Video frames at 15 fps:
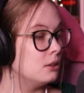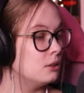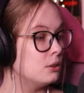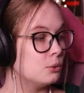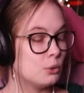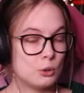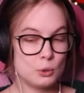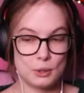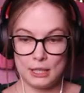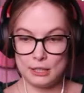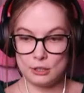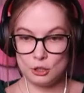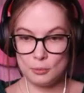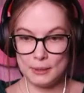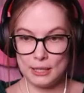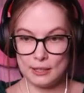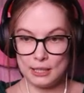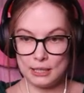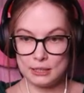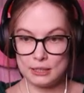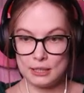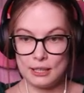Okay, so many
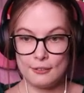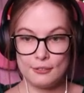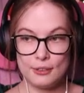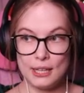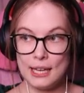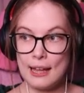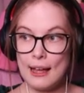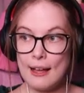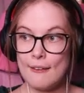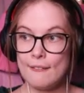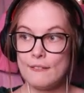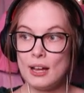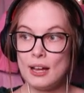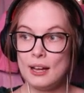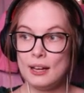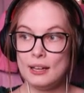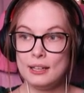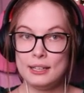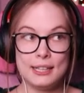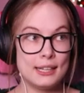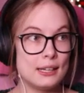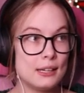things. If they have a
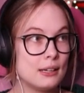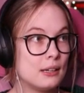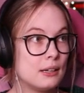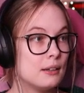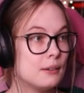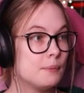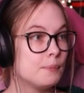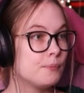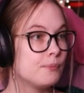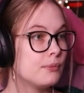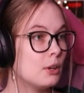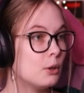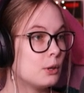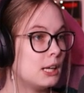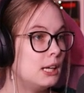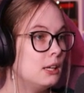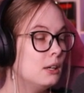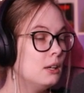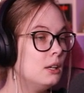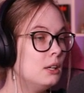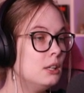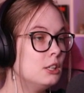little... Okay,
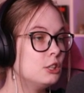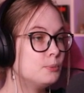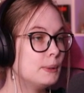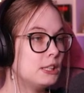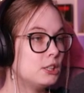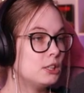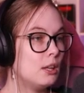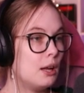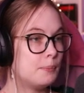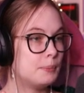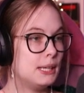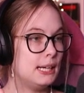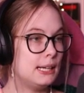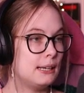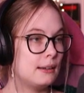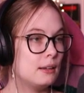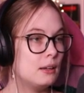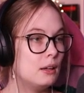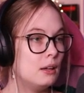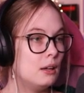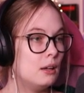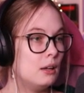special update.
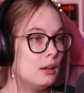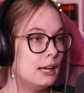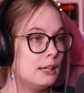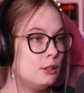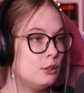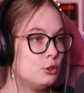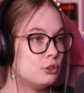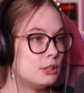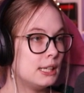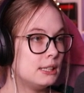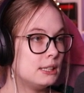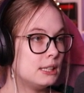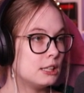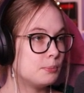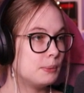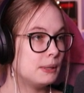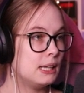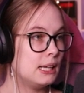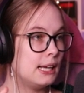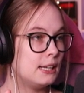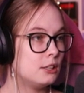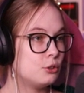A new stage has been
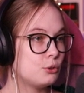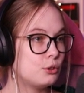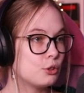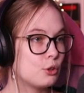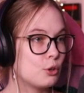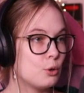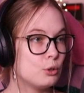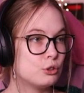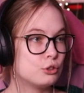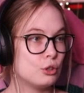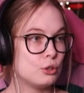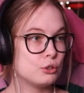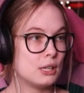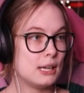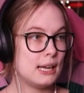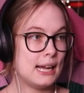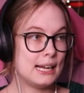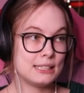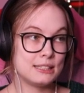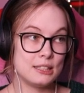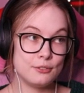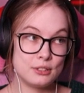added to the Gold Saucer
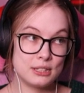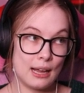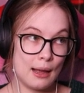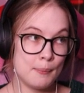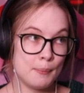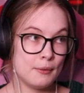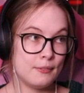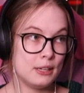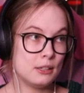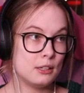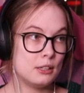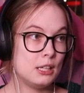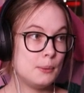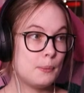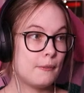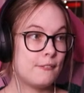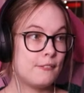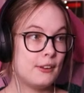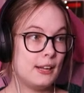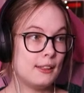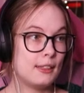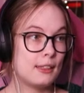Active Time event, Leap of Faith.